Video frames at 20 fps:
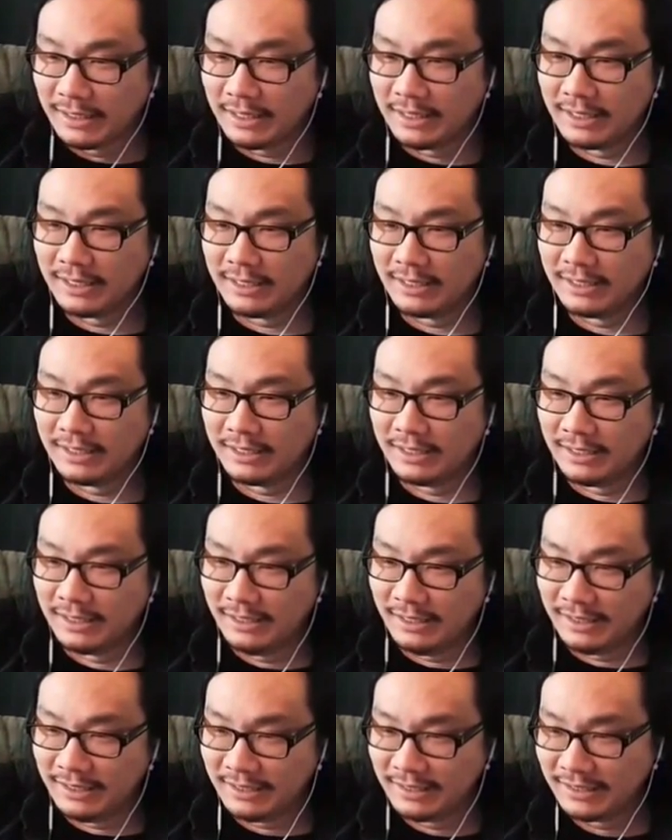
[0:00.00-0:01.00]

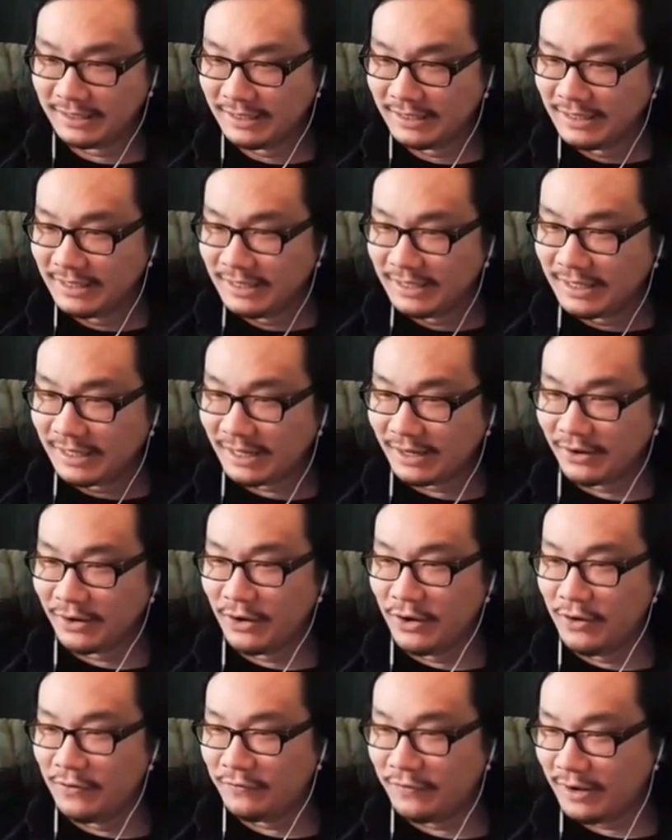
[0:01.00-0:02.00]
I don't
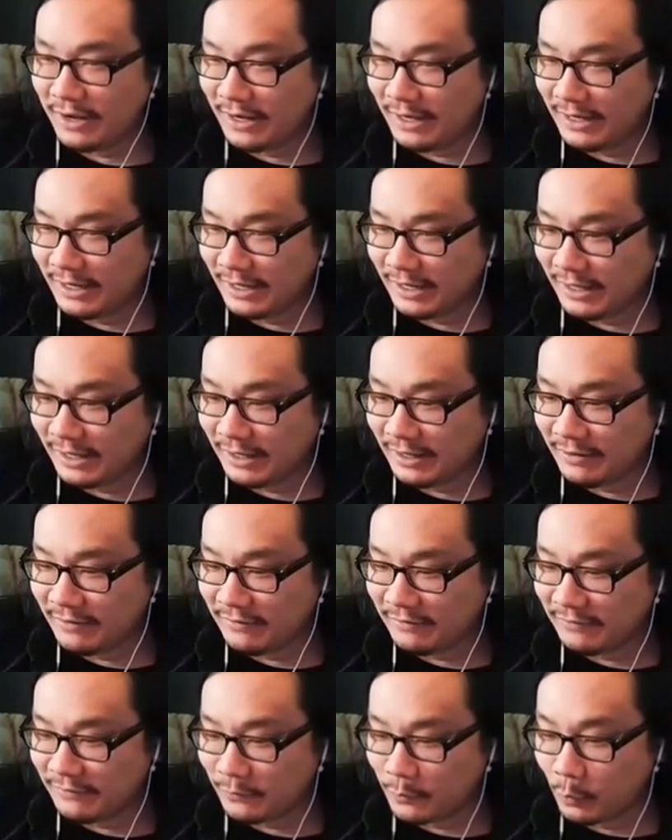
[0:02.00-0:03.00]
know if I
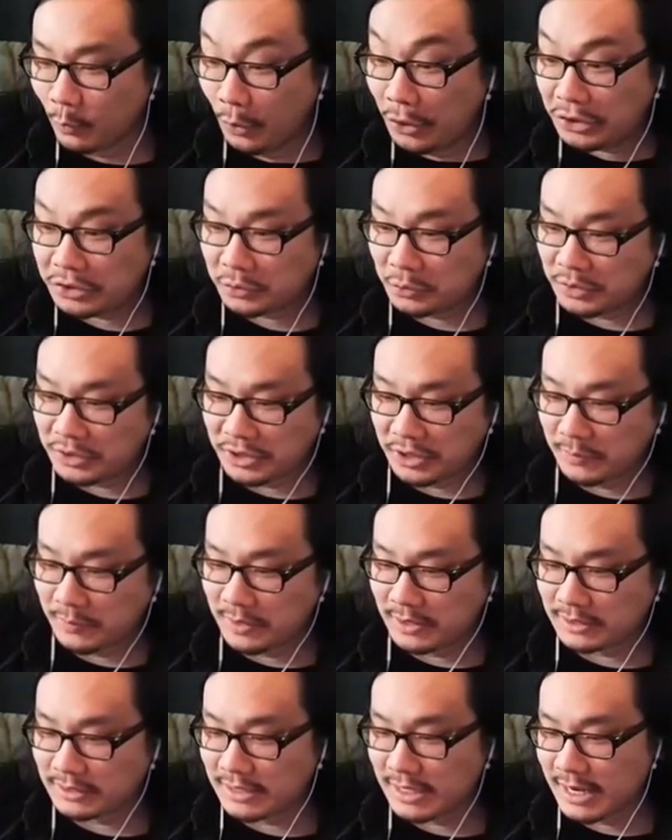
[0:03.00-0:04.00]
uh, worked with him
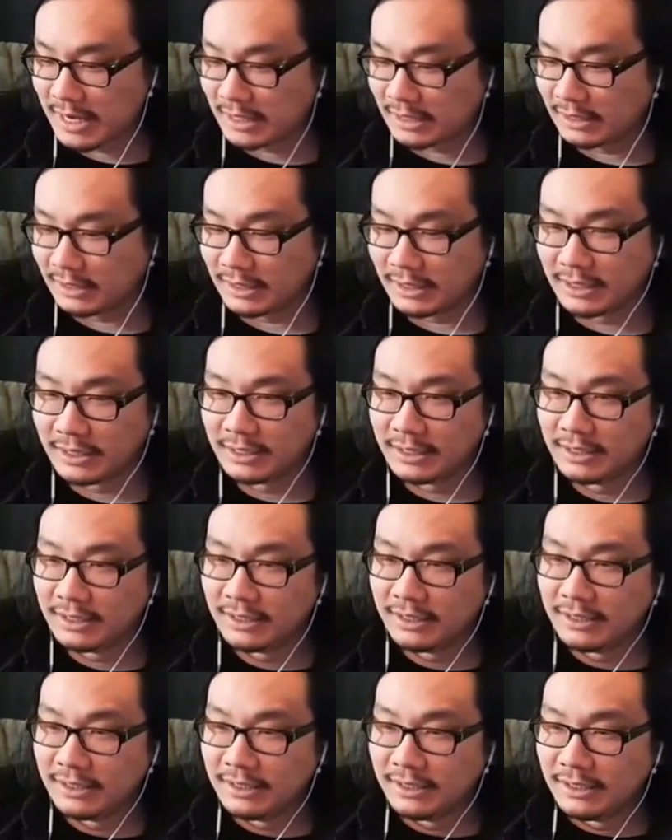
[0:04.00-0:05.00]
exactly.
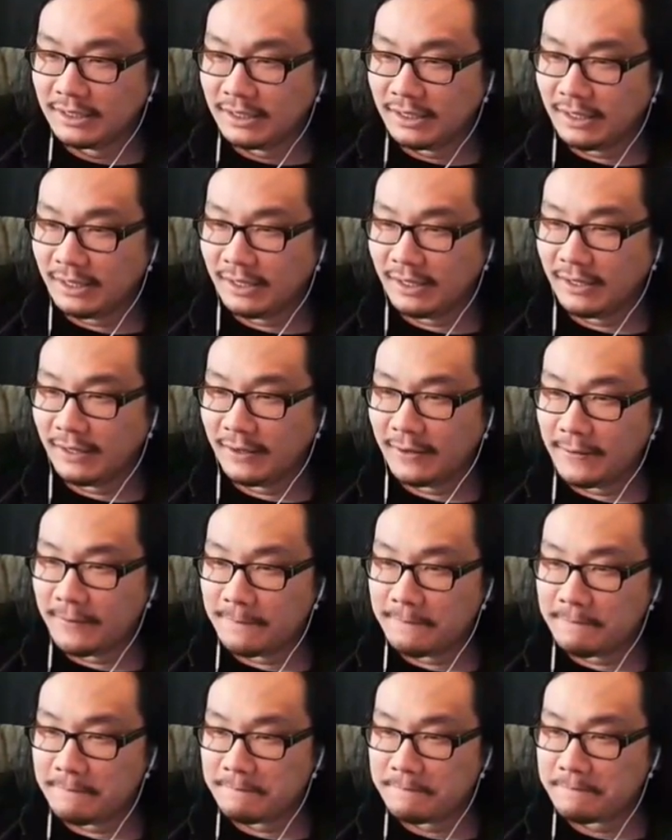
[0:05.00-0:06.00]

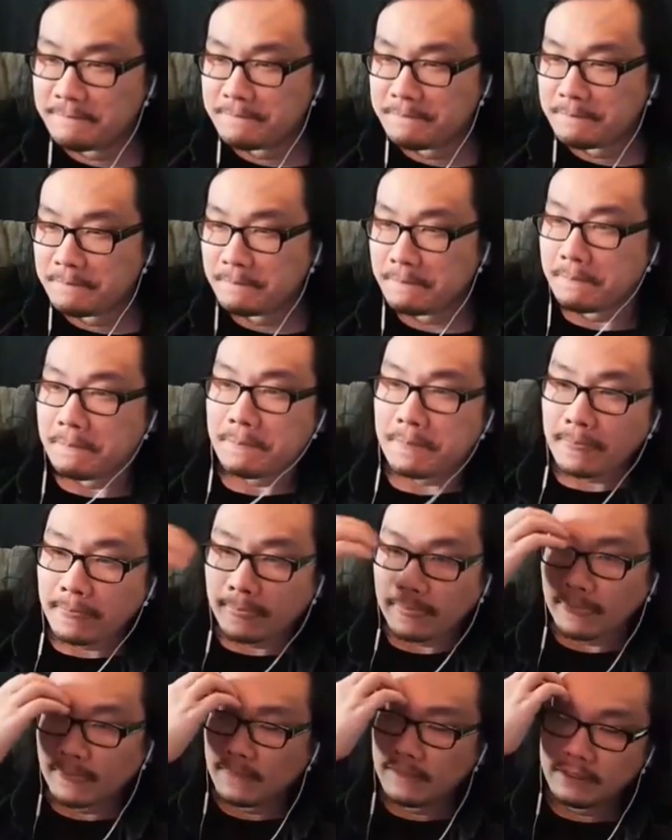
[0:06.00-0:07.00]
Um,
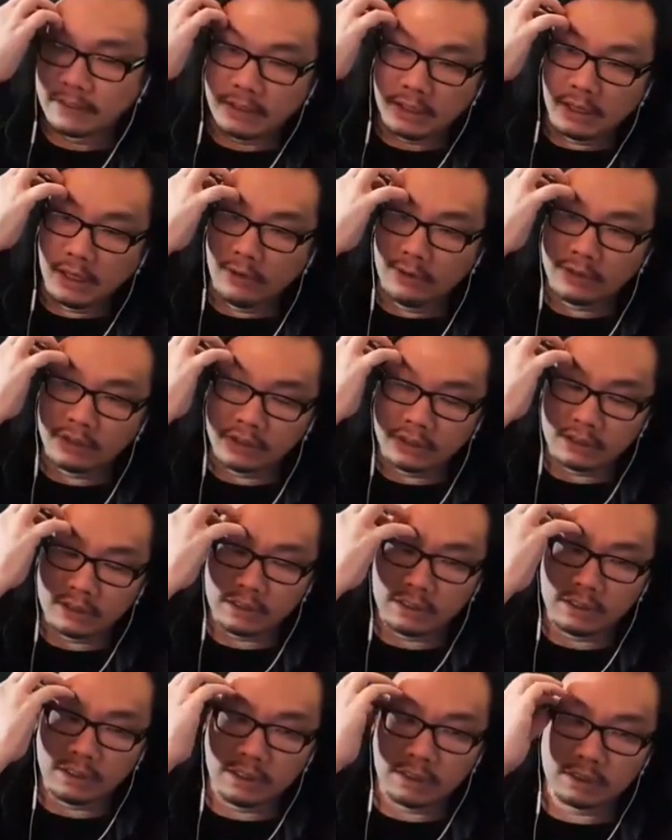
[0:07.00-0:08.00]
you know, it, it
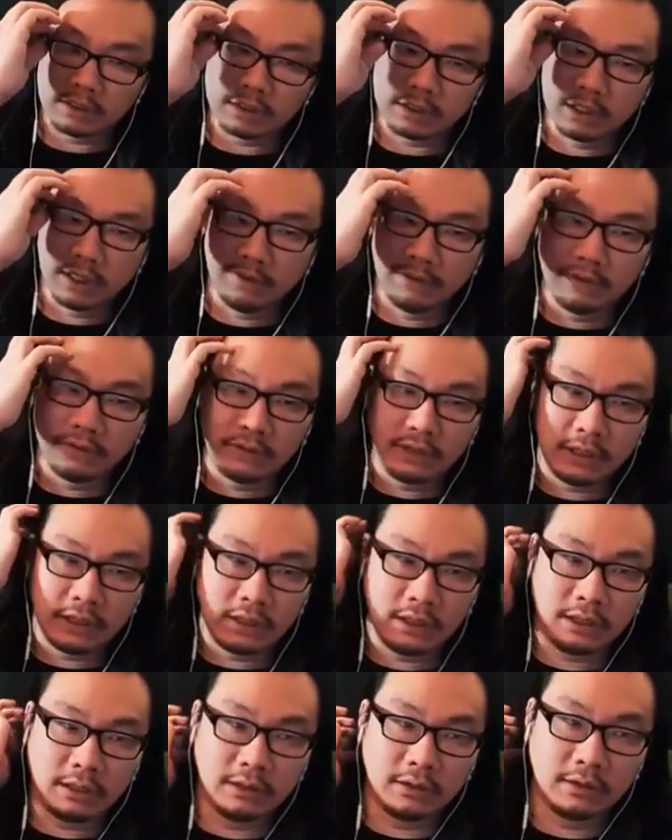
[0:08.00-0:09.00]
some of
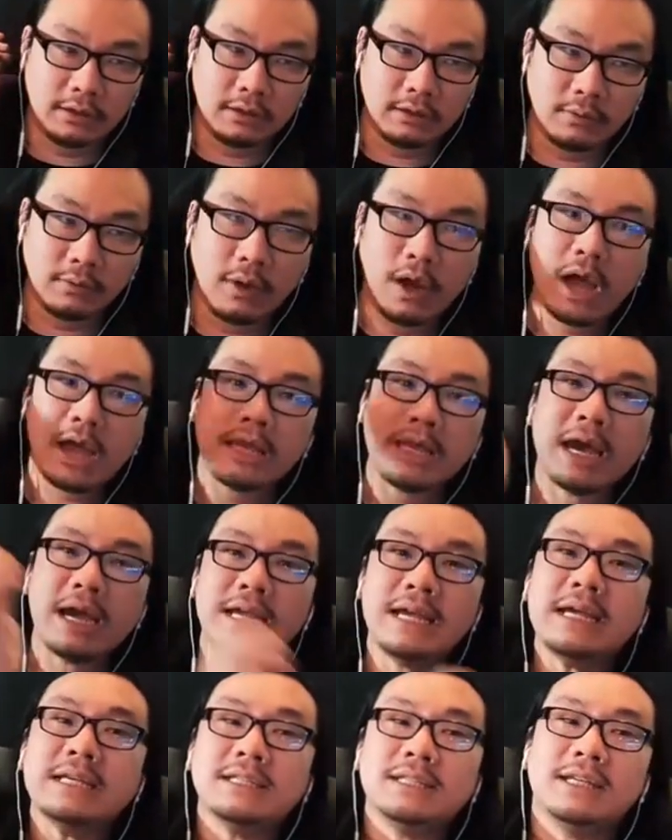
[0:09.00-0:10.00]
the well, I, I
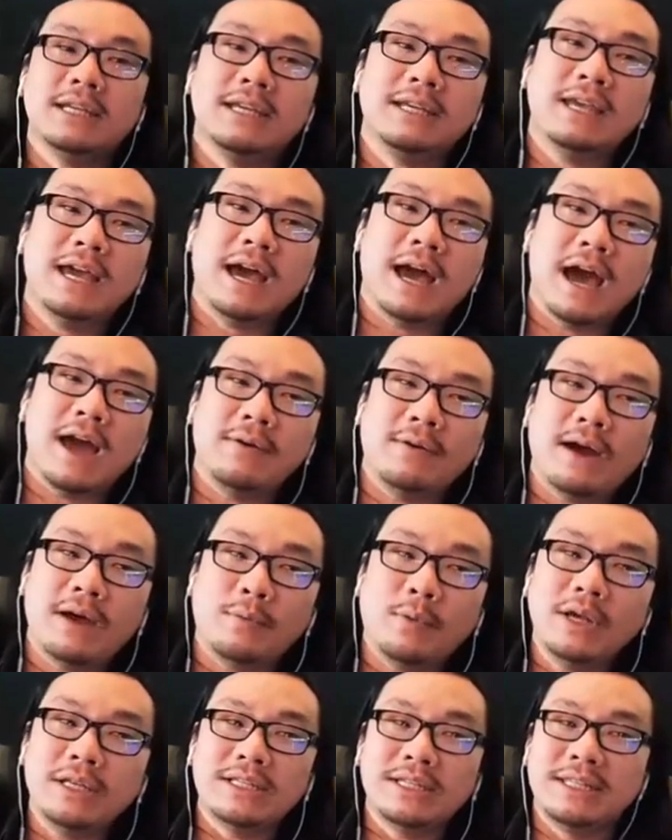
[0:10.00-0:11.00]
guess yeah, I, I
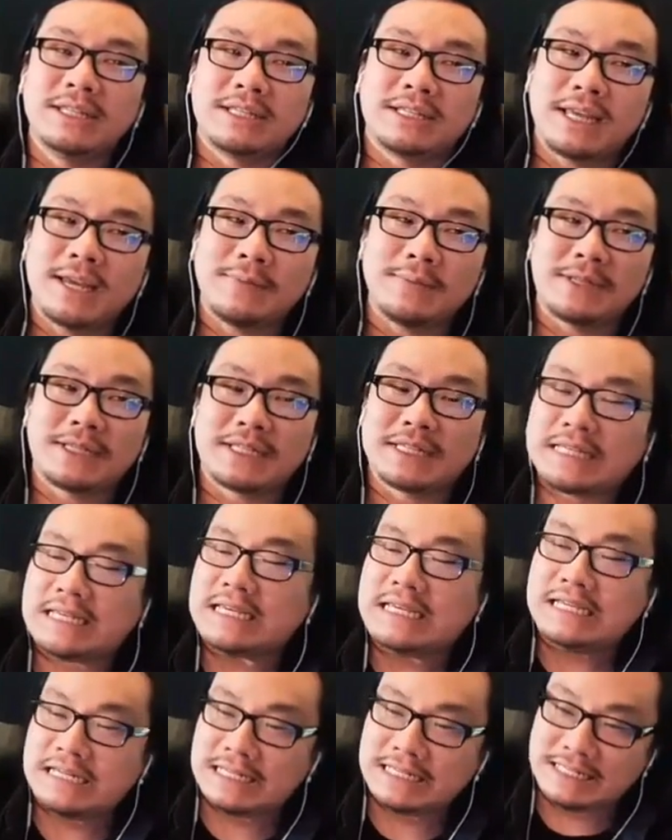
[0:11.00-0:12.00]
was in the same
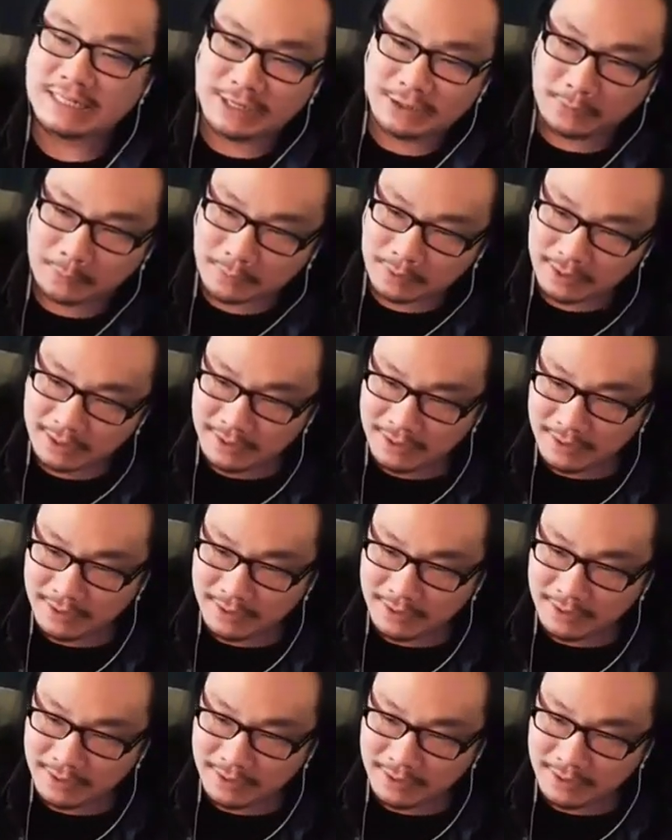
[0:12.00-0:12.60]
scene as him,